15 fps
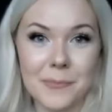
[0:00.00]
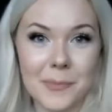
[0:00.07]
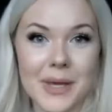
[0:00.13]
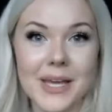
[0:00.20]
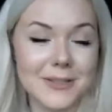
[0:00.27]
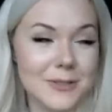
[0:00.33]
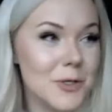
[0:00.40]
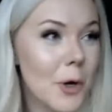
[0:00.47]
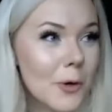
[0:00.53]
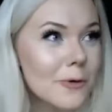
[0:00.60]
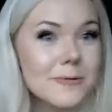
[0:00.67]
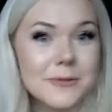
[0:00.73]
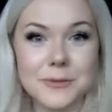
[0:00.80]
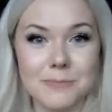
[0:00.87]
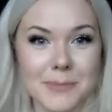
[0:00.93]
being a
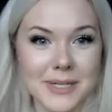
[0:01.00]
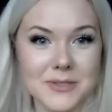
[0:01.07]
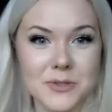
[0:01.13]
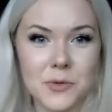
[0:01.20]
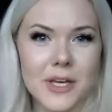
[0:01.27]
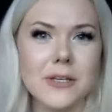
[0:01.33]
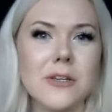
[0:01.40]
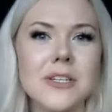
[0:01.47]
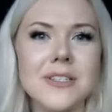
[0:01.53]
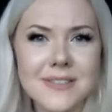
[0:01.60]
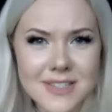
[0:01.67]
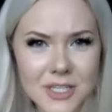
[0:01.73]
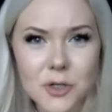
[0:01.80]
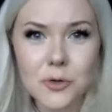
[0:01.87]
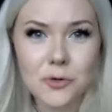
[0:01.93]
toned muscle that you can
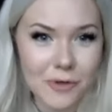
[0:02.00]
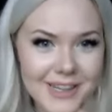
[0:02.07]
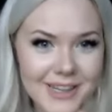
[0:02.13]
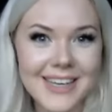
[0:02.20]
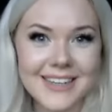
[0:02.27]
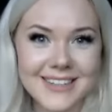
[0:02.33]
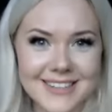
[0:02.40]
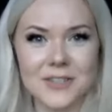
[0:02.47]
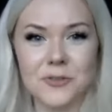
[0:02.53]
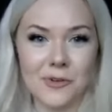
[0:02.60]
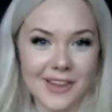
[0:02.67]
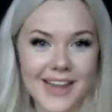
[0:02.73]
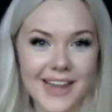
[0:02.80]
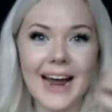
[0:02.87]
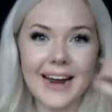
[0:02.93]
still release and
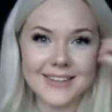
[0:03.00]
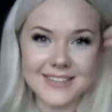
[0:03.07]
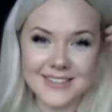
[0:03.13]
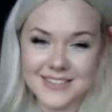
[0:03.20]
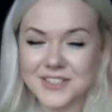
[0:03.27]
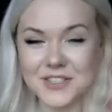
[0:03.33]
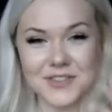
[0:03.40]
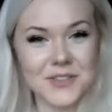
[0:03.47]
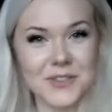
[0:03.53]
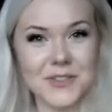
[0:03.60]
relax. It's just